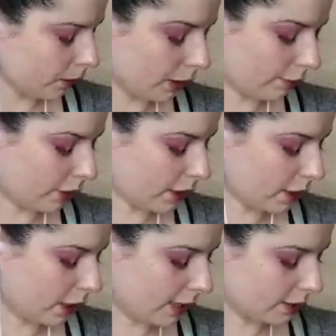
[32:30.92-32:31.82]
I forgot the
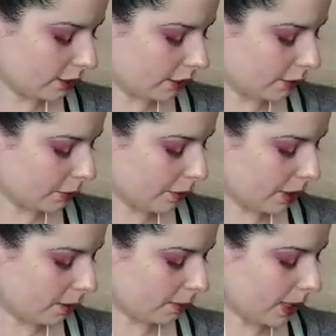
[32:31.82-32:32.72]
last song I was
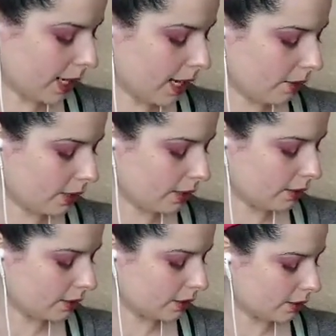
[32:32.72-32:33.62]
playing, but now
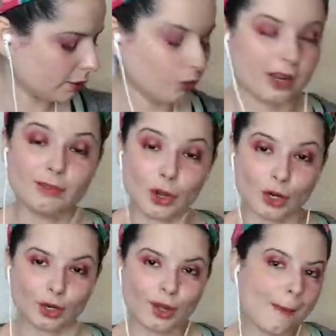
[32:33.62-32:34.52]
it's Graveyard
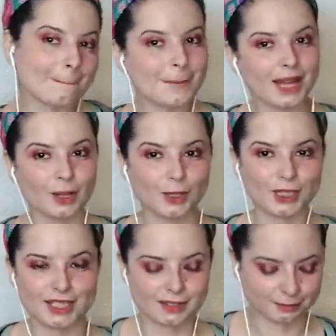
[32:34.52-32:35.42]
by Halsey.